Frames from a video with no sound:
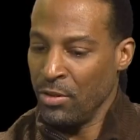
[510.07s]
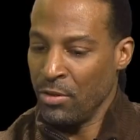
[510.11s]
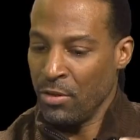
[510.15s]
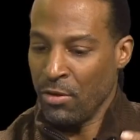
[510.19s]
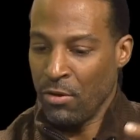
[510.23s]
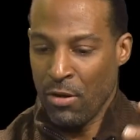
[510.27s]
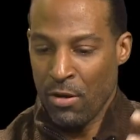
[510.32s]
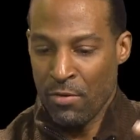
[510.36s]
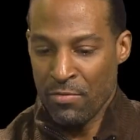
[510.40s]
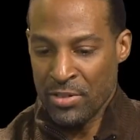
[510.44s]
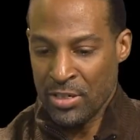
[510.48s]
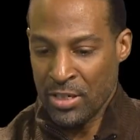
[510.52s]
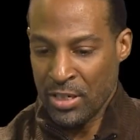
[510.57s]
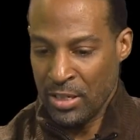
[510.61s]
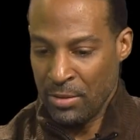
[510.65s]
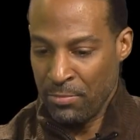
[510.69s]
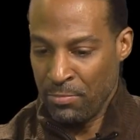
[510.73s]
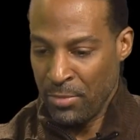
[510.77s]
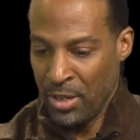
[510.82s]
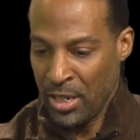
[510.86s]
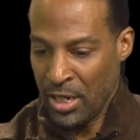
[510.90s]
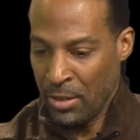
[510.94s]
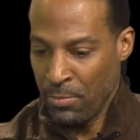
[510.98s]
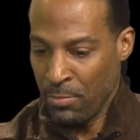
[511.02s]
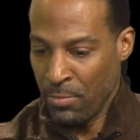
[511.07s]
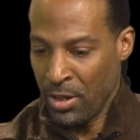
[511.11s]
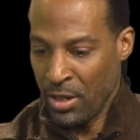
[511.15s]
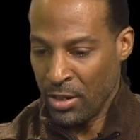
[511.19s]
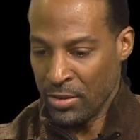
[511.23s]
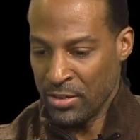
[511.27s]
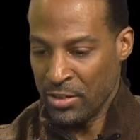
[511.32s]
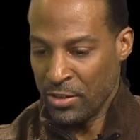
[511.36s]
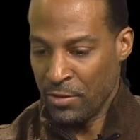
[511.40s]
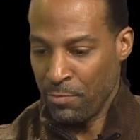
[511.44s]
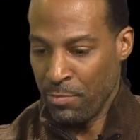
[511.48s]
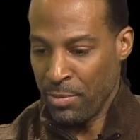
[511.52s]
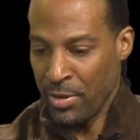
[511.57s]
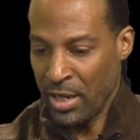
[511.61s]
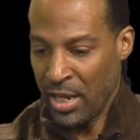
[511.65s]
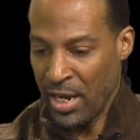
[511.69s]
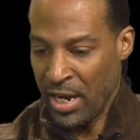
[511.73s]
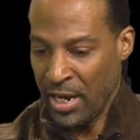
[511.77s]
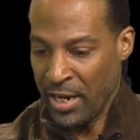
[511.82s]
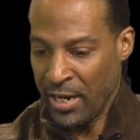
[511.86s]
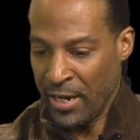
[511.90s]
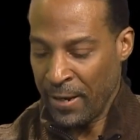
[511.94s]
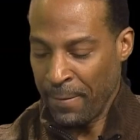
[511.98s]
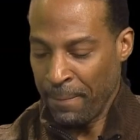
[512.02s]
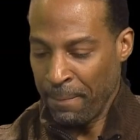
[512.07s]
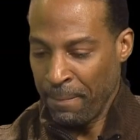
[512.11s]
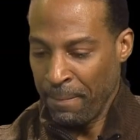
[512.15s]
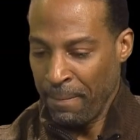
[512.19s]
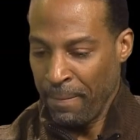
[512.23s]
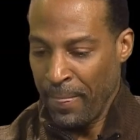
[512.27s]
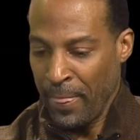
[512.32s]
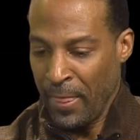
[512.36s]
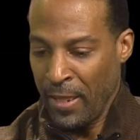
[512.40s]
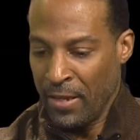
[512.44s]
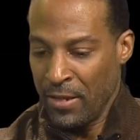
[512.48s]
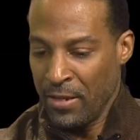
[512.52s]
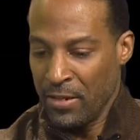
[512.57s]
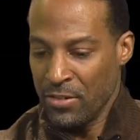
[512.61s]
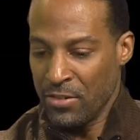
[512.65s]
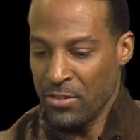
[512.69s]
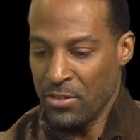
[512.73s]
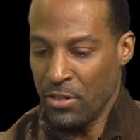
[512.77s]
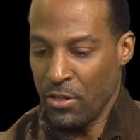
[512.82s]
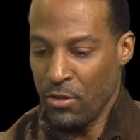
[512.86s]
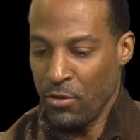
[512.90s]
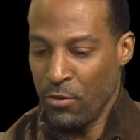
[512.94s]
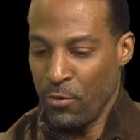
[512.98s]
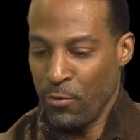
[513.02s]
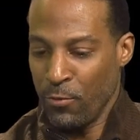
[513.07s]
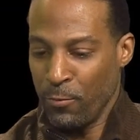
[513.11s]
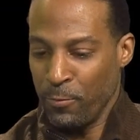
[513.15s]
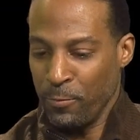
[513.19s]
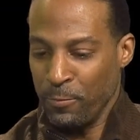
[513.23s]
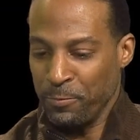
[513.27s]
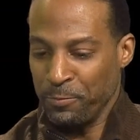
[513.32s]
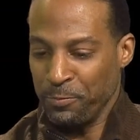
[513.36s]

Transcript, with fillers: know, obviously many months of planning. So